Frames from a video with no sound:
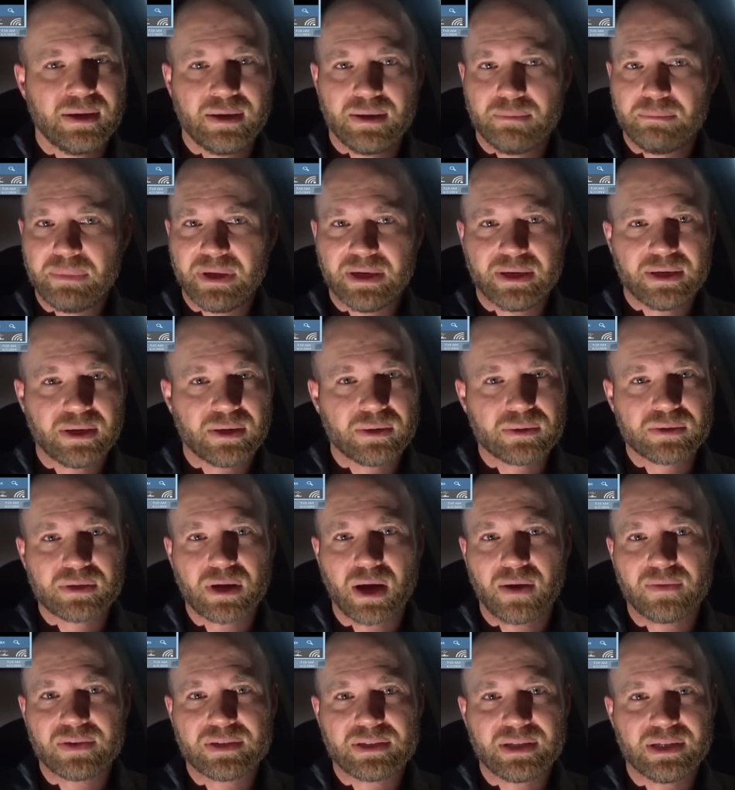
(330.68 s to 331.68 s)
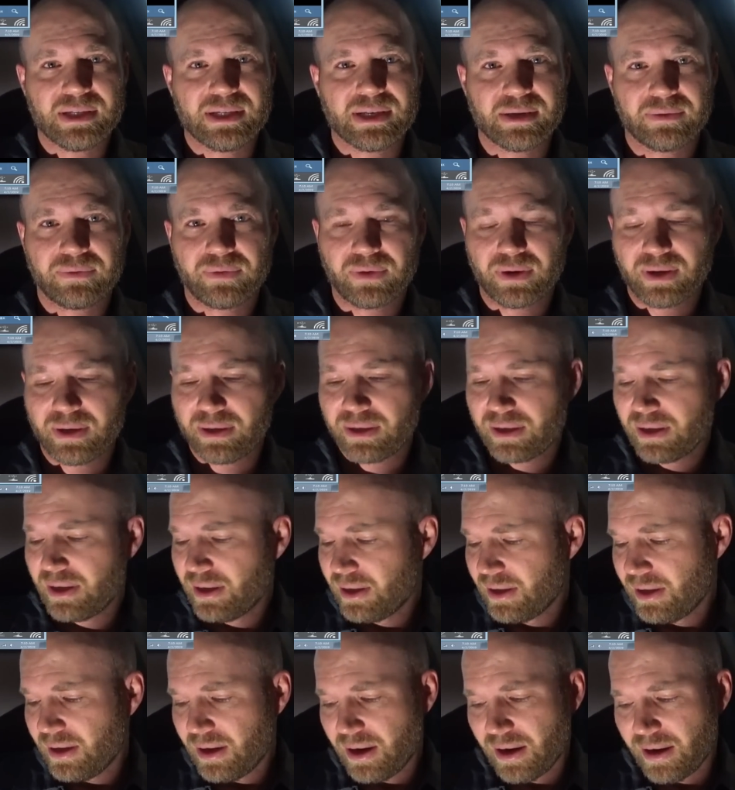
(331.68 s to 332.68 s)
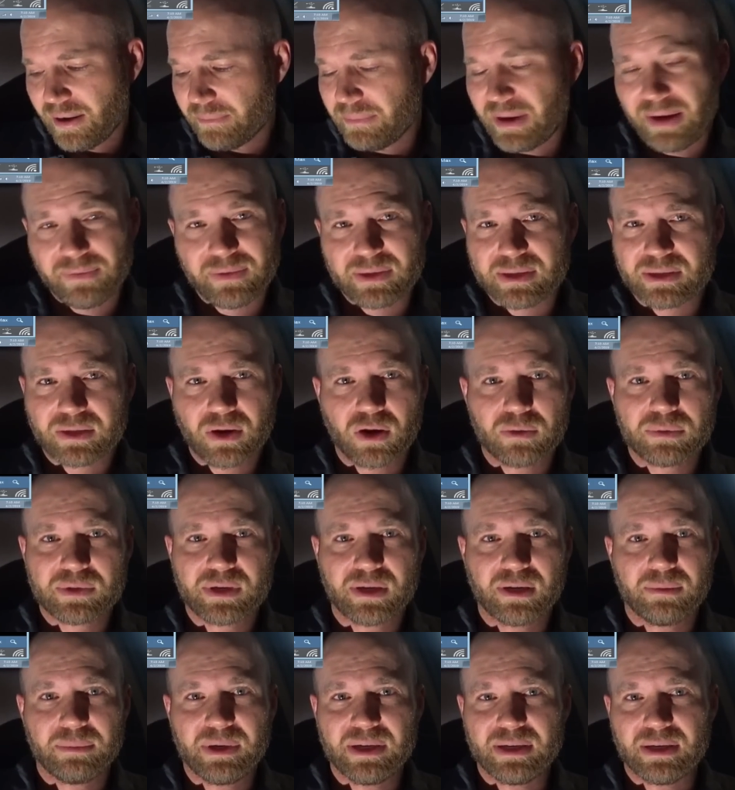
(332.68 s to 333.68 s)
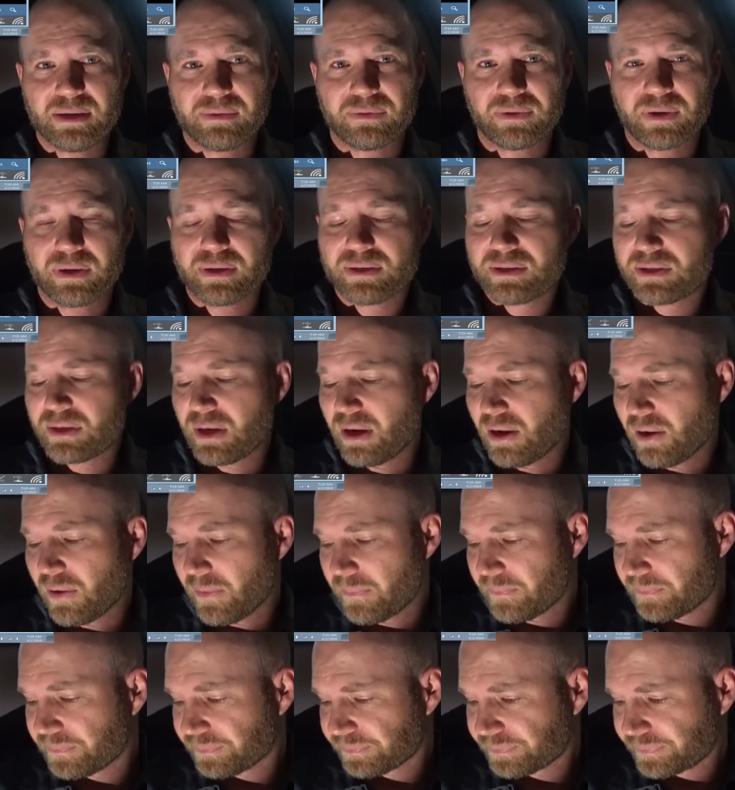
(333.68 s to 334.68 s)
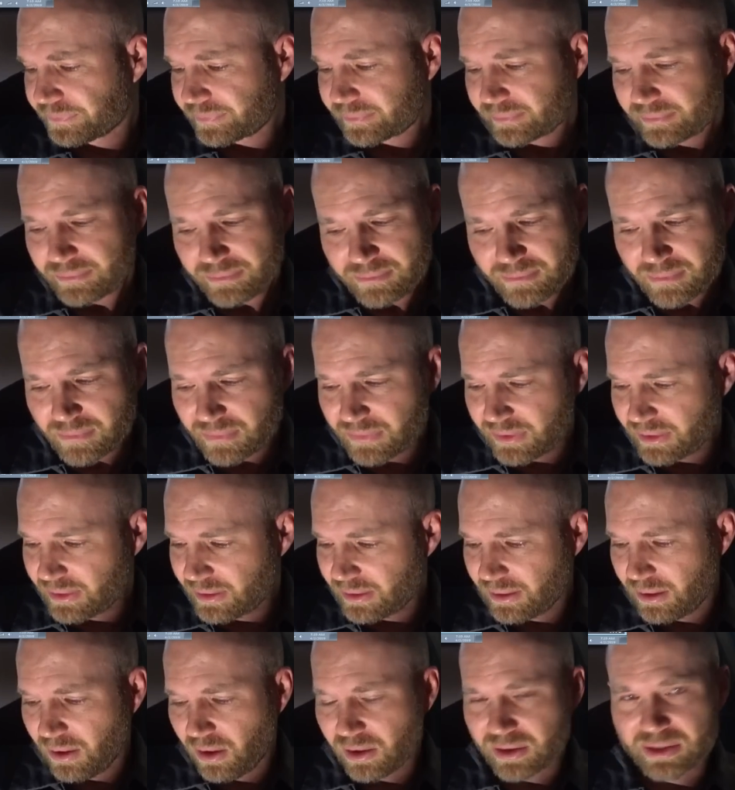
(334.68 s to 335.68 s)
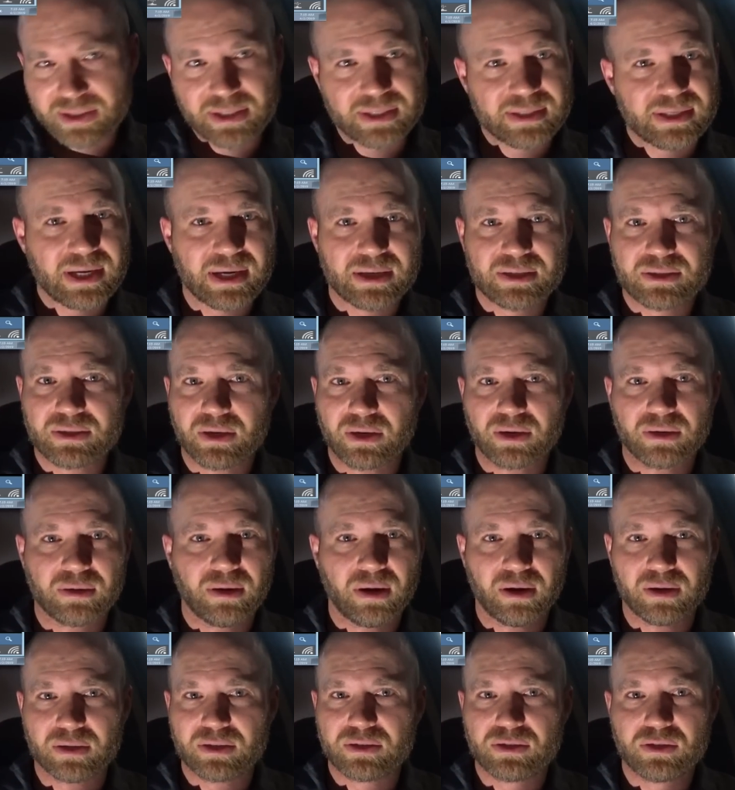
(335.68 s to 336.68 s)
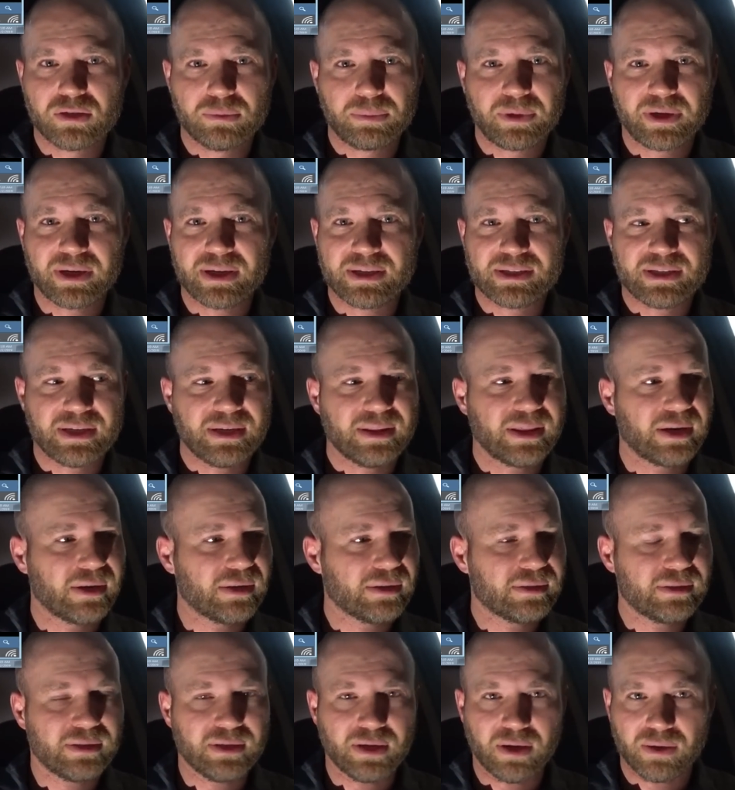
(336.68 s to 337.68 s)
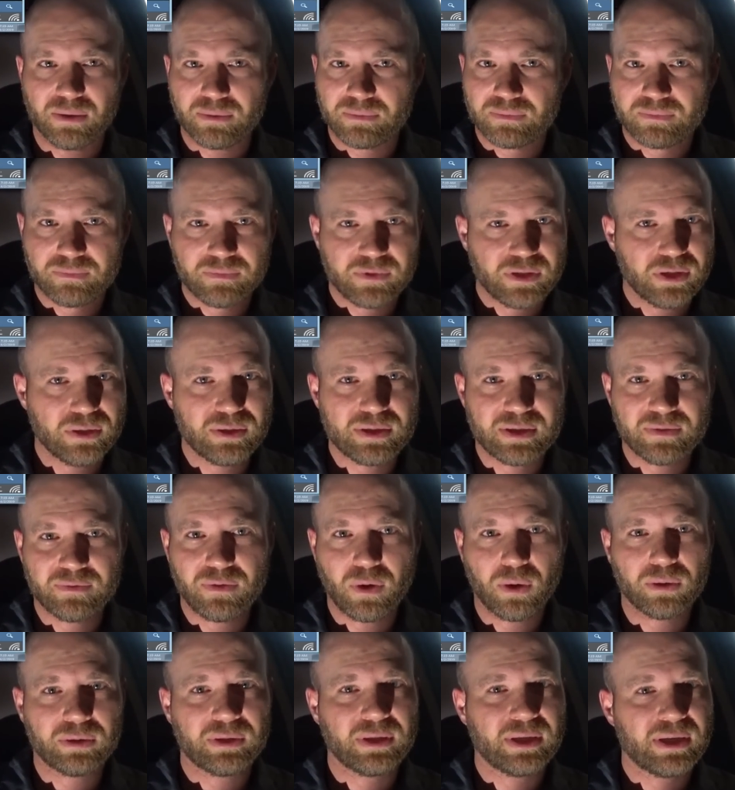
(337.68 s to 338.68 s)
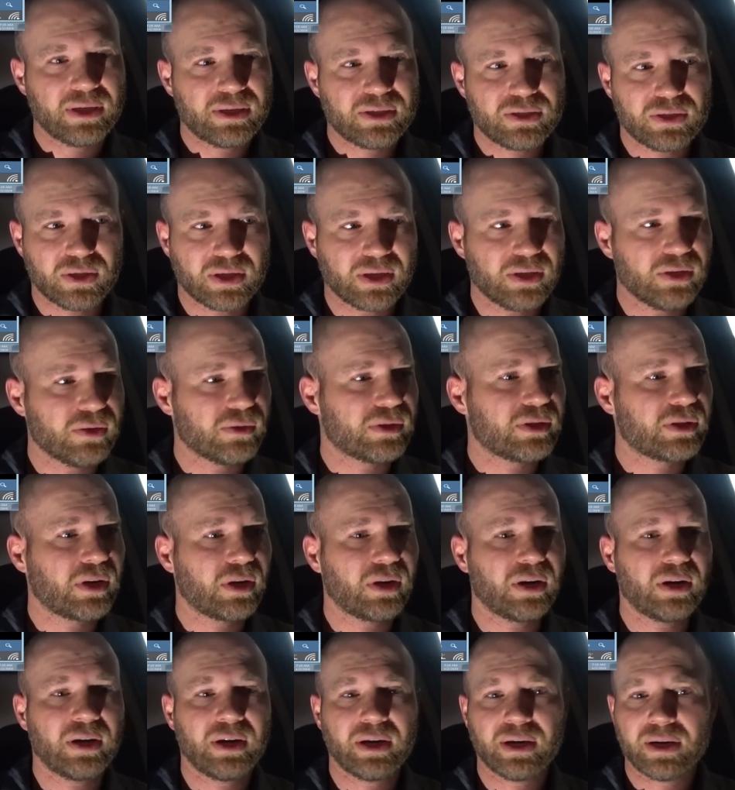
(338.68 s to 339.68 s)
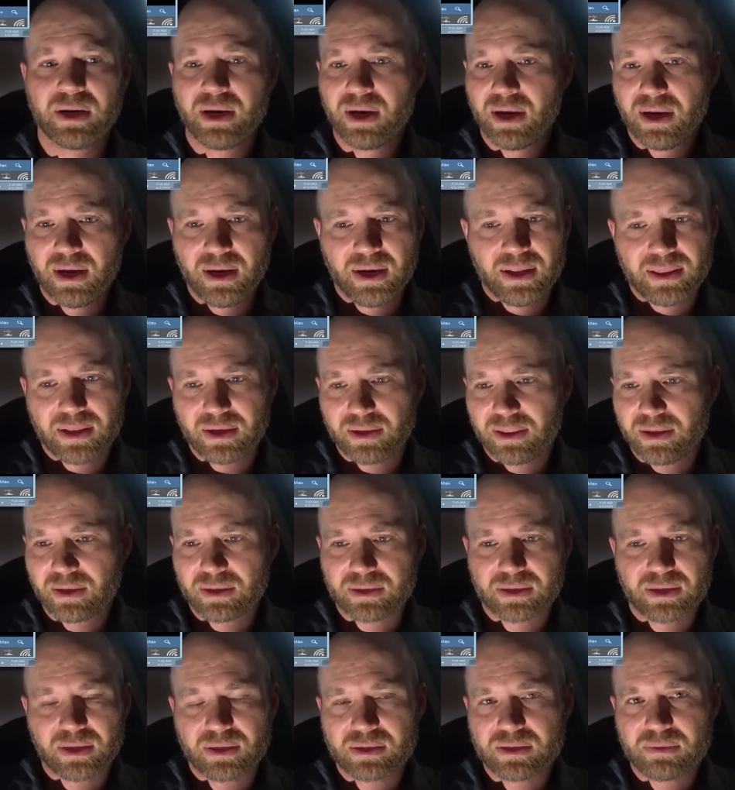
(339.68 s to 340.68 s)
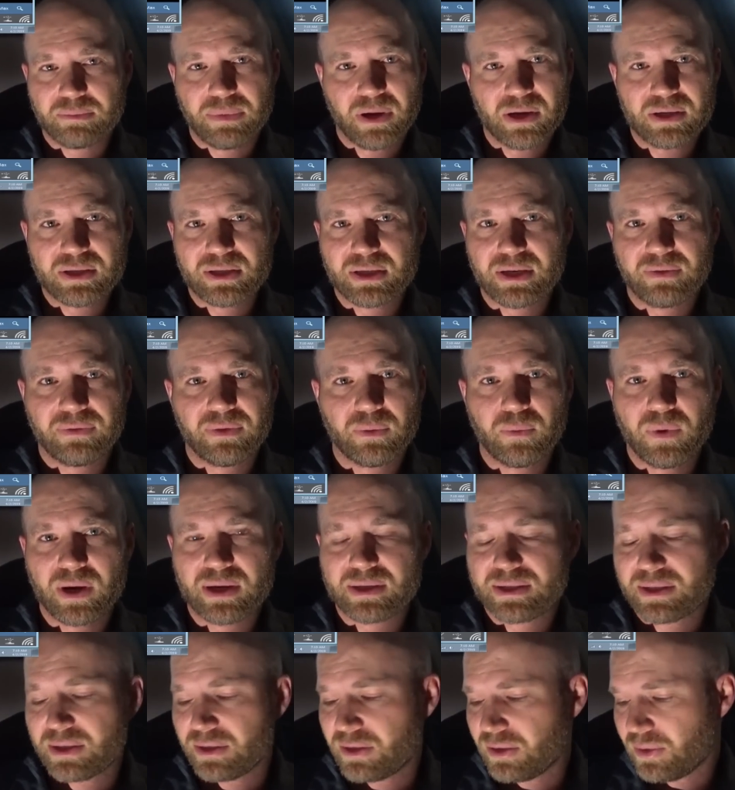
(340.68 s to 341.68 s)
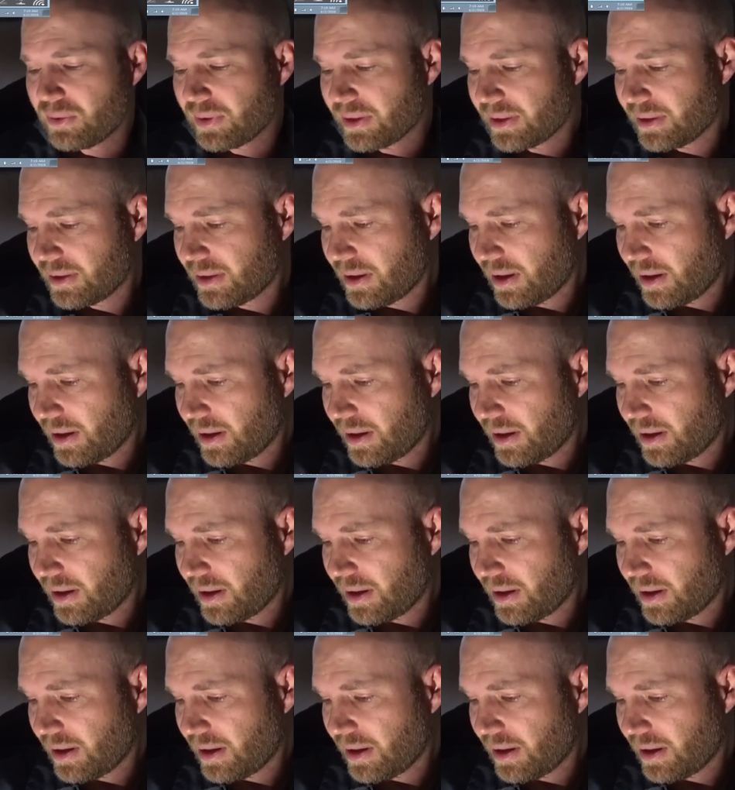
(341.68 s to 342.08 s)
Pico's obviously different. Um, every scope's going to be different. So RC tests are, are super easy. They're you know using voltage, you can use current. There, there there's a bunch of different ways to do it.